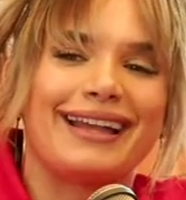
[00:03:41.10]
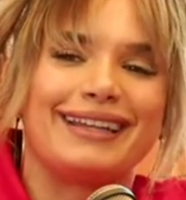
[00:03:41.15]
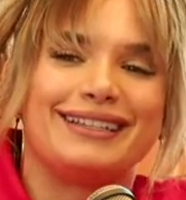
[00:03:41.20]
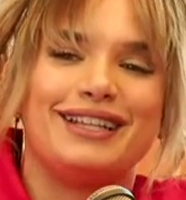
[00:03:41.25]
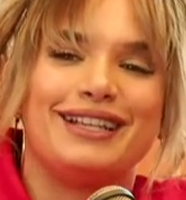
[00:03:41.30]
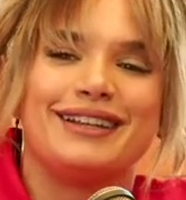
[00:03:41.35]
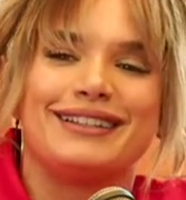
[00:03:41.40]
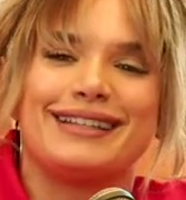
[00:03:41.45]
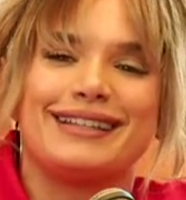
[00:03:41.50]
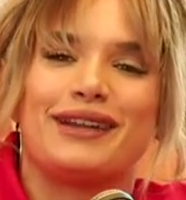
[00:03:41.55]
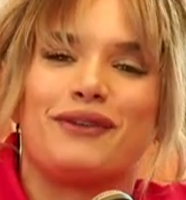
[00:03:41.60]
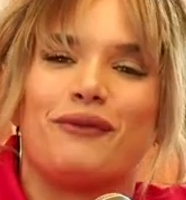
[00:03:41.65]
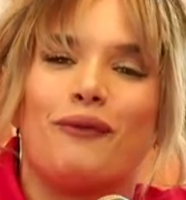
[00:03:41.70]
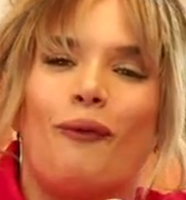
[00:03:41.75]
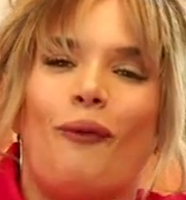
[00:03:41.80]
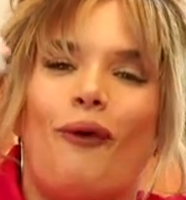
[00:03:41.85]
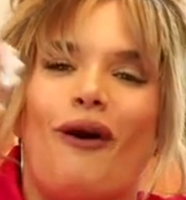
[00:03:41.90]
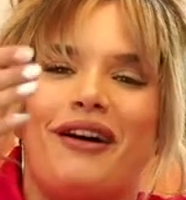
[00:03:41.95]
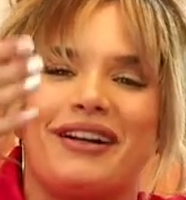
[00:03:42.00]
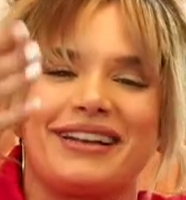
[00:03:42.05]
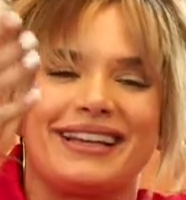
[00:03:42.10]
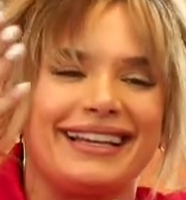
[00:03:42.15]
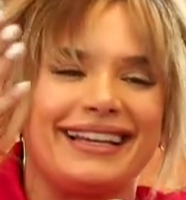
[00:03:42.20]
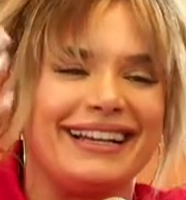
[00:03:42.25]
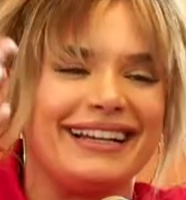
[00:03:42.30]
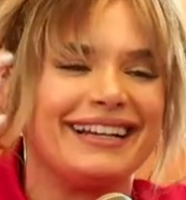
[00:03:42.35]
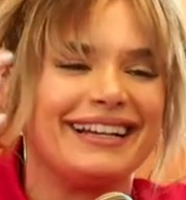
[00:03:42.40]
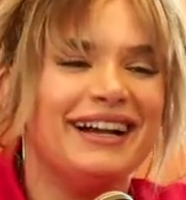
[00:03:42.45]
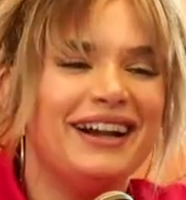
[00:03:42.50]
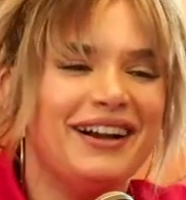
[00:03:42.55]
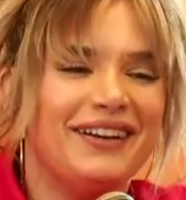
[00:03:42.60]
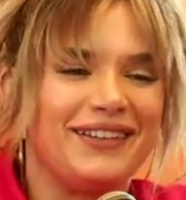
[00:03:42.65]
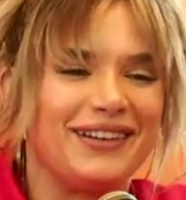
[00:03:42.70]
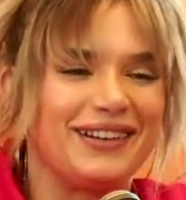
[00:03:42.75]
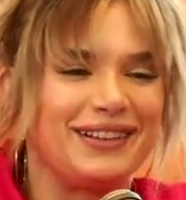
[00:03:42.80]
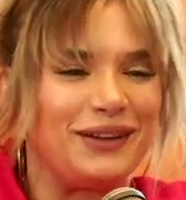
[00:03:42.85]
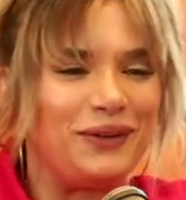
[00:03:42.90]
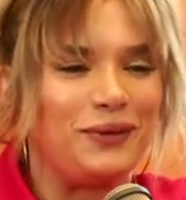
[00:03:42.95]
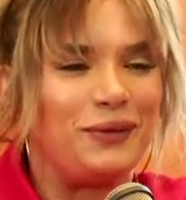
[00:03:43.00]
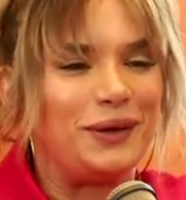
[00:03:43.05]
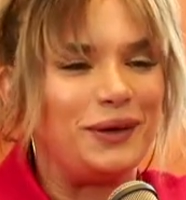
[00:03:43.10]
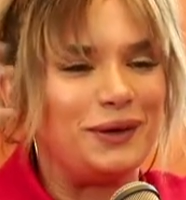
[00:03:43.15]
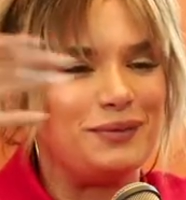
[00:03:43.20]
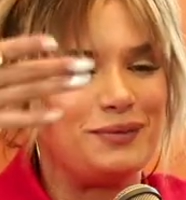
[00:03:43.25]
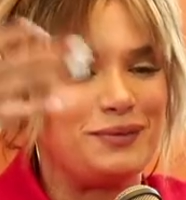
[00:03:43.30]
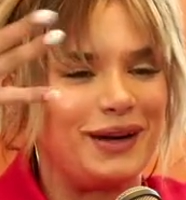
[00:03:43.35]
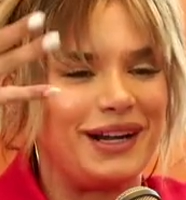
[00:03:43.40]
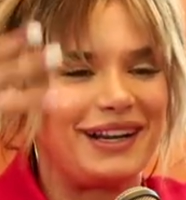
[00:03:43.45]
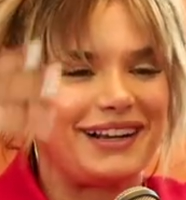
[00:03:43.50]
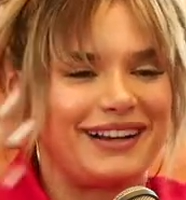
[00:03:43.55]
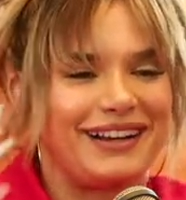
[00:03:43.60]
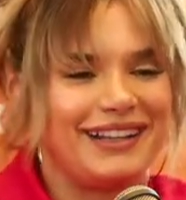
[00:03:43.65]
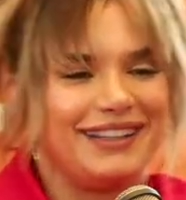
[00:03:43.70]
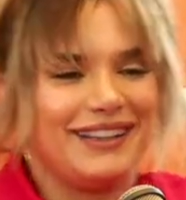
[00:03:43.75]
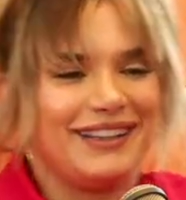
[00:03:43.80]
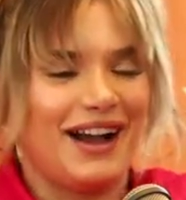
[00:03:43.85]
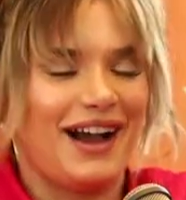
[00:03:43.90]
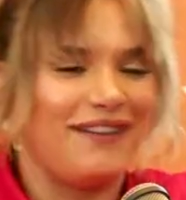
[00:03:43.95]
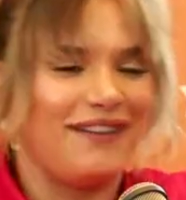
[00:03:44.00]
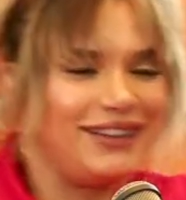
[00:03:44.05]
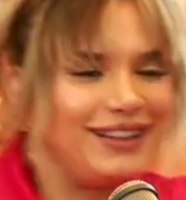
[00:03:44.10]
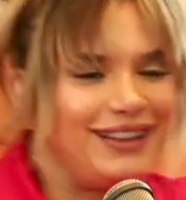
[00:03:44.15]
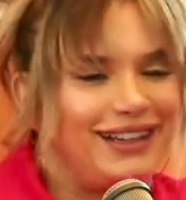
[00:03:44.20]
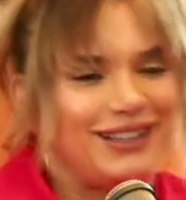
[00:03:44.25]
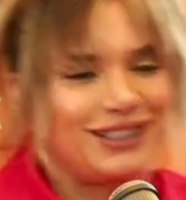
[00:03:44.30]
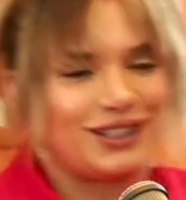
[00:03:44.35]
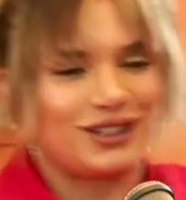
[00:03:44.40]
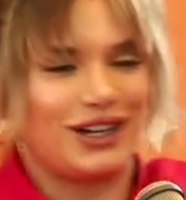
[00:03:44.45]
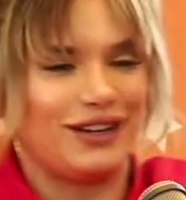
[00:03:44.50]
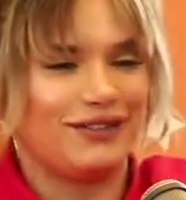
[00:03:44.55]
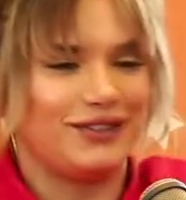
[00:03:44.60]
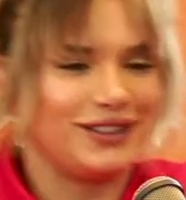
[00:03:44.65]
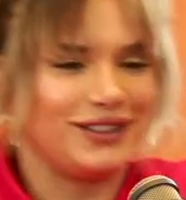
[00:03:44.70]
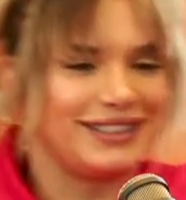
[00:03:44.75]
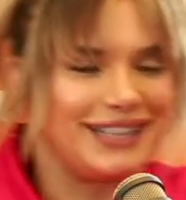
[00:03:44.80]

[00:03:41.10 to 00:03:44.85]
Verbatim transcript: just like walking with the windbreaker. You know how it like shrubbles, yeah.